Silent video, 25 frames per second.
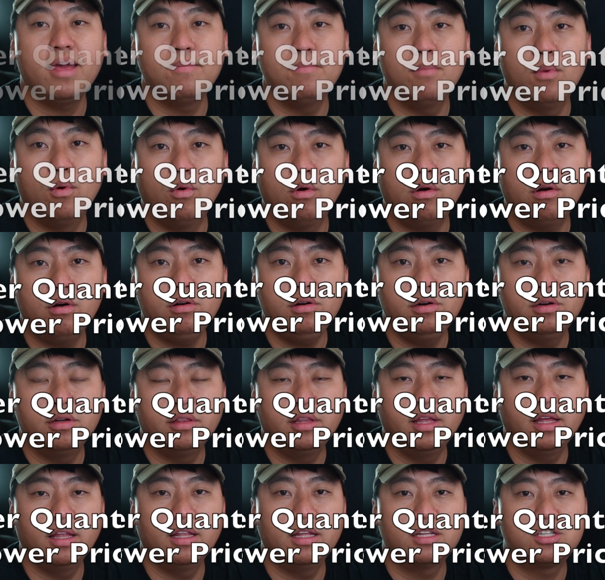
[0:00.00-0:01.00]
you're buying
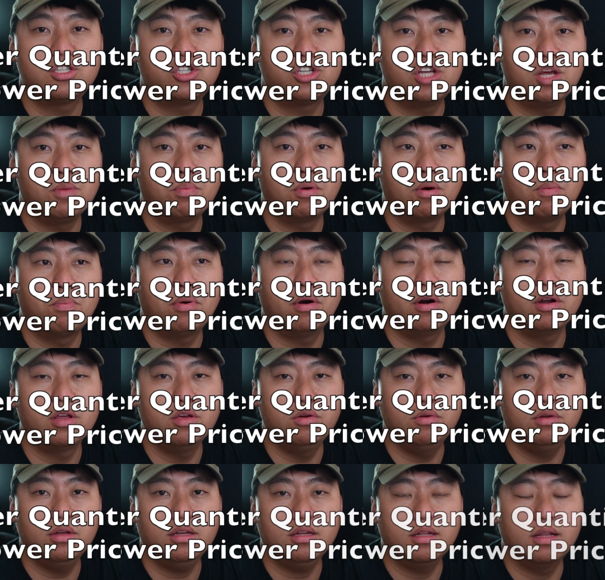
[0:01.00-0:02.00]
more, then it's cheaper
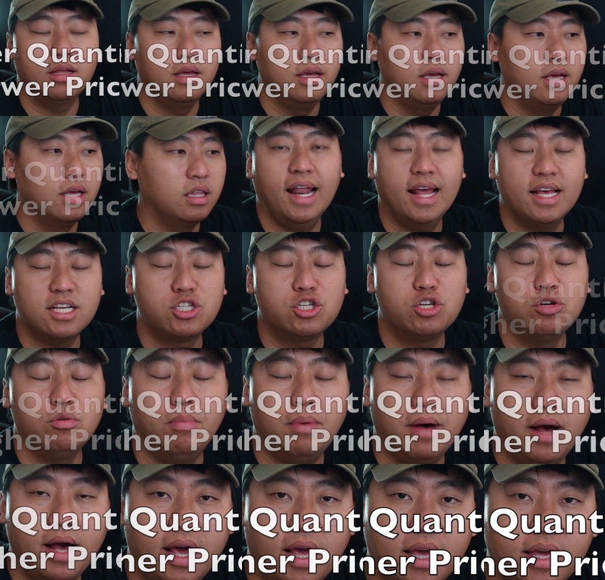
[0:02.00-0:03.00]
per unit. The less you
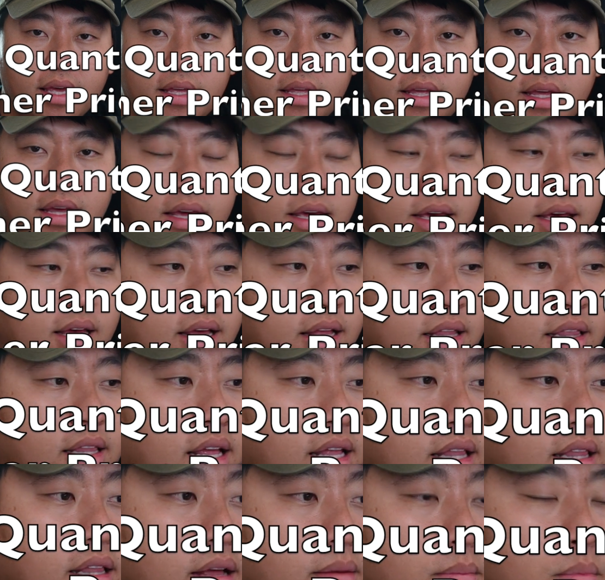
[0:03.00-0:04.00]
buy,
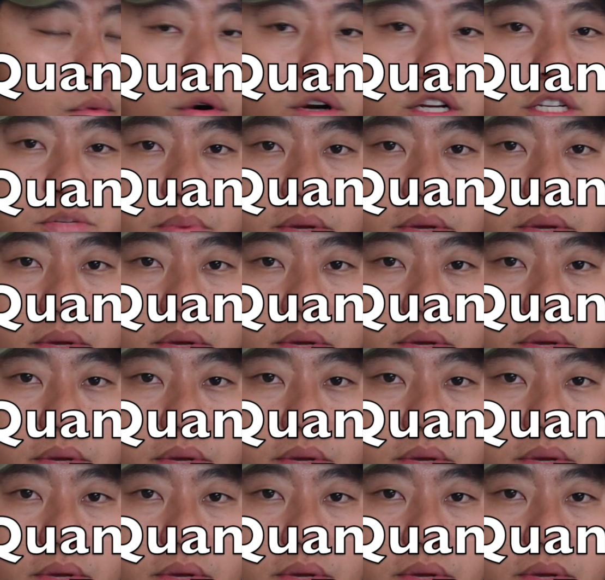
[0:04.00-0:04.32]
then the more